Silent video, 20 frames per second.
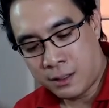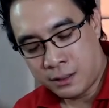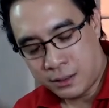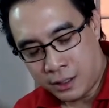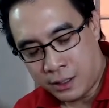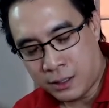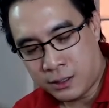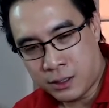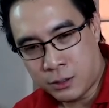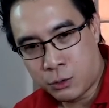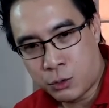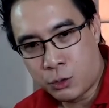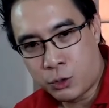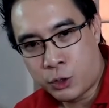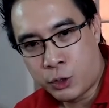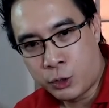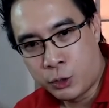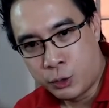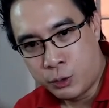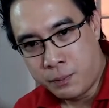It's
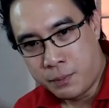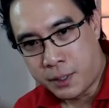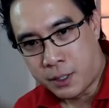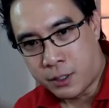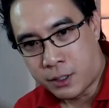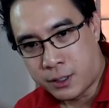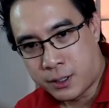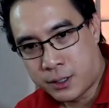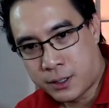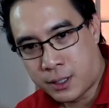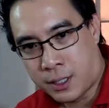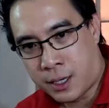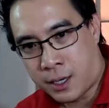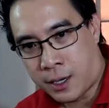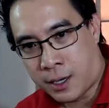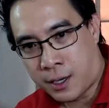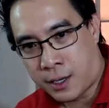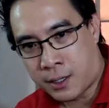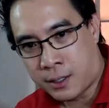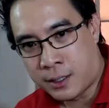also true because
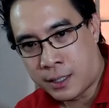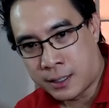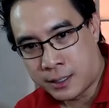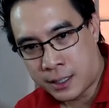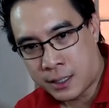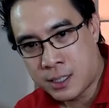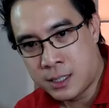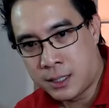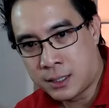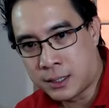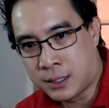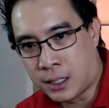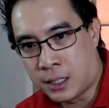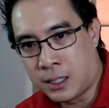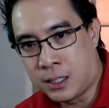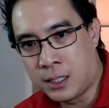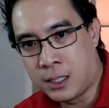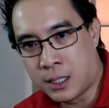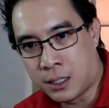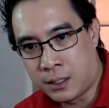there's actually a
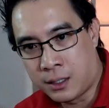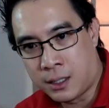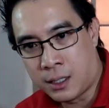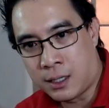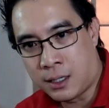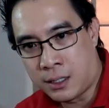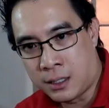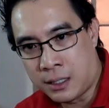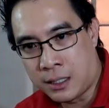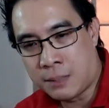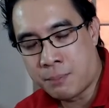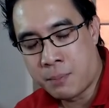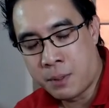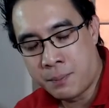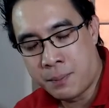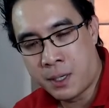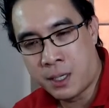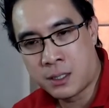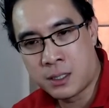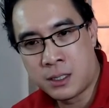study done that
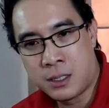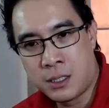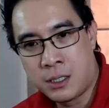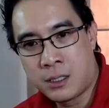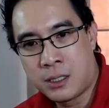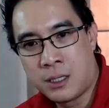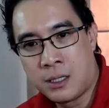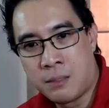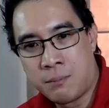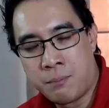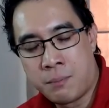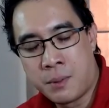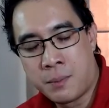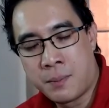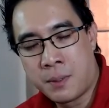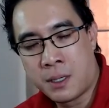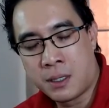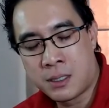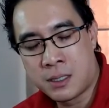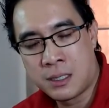people actually
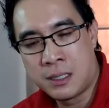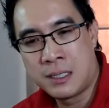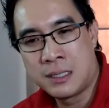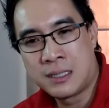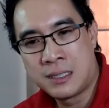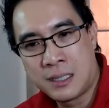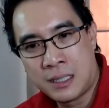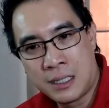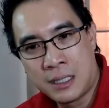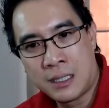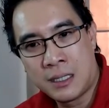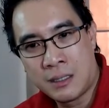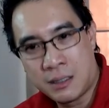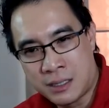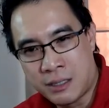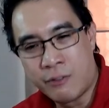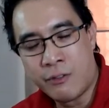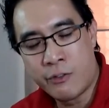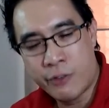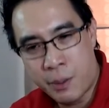say
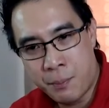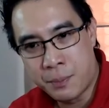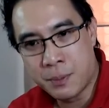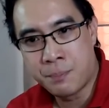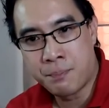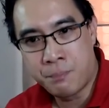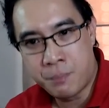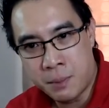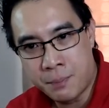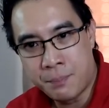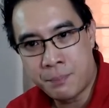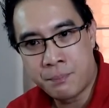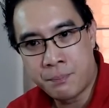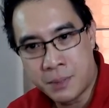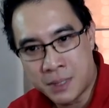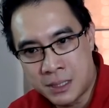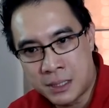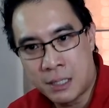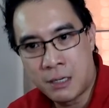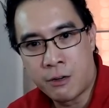
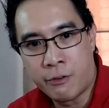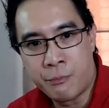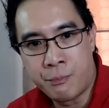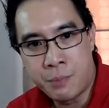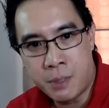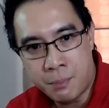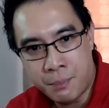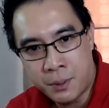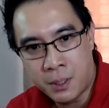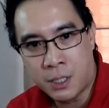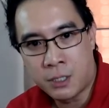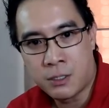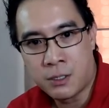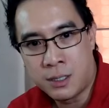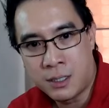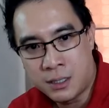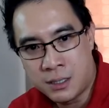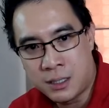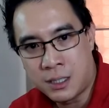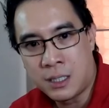75% of people
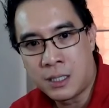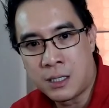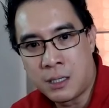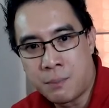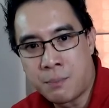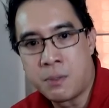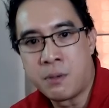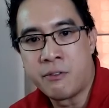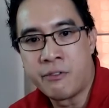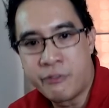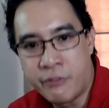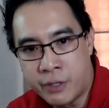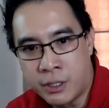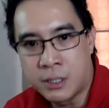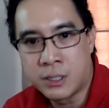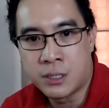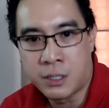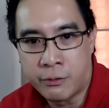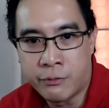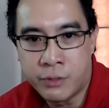actually say they
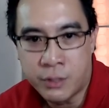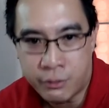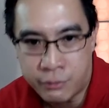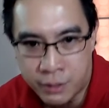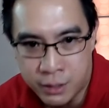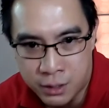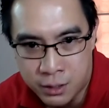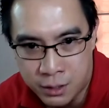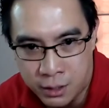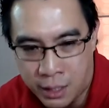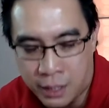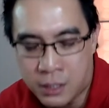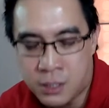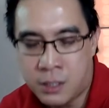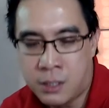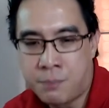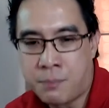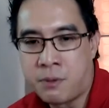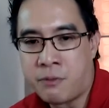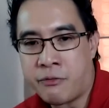prefer self-service. They
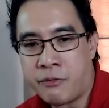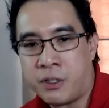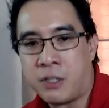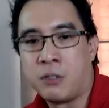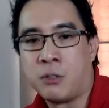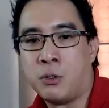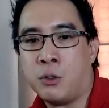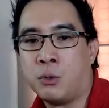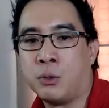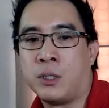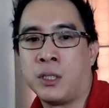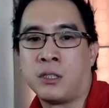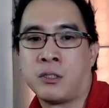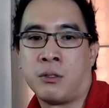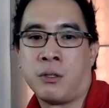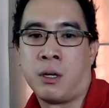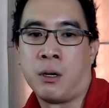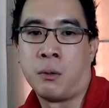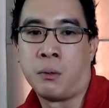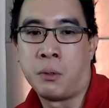actually prefer to do
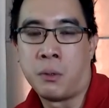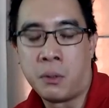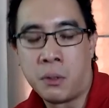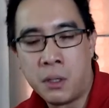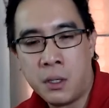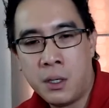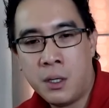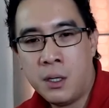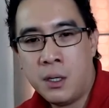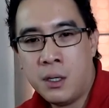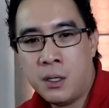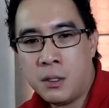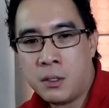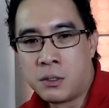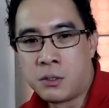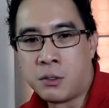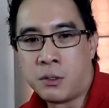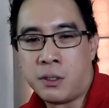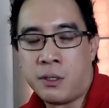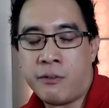things on their own.
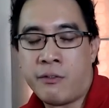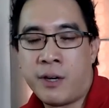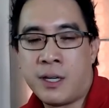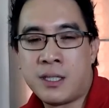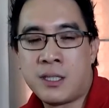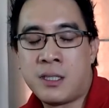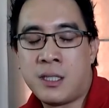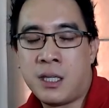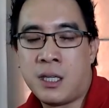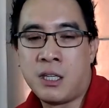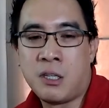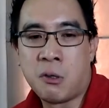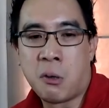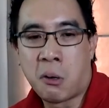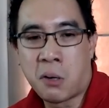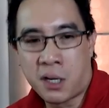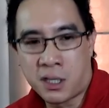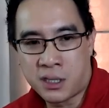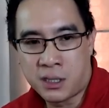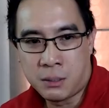So if let's say
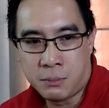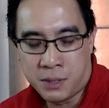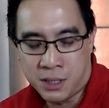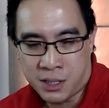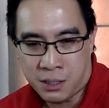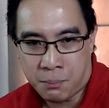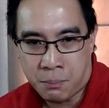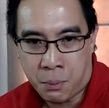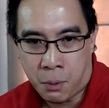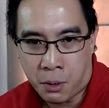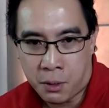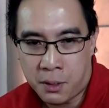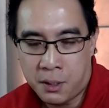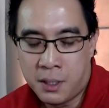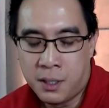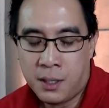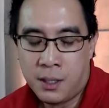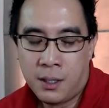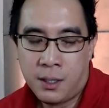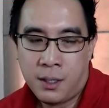your customer support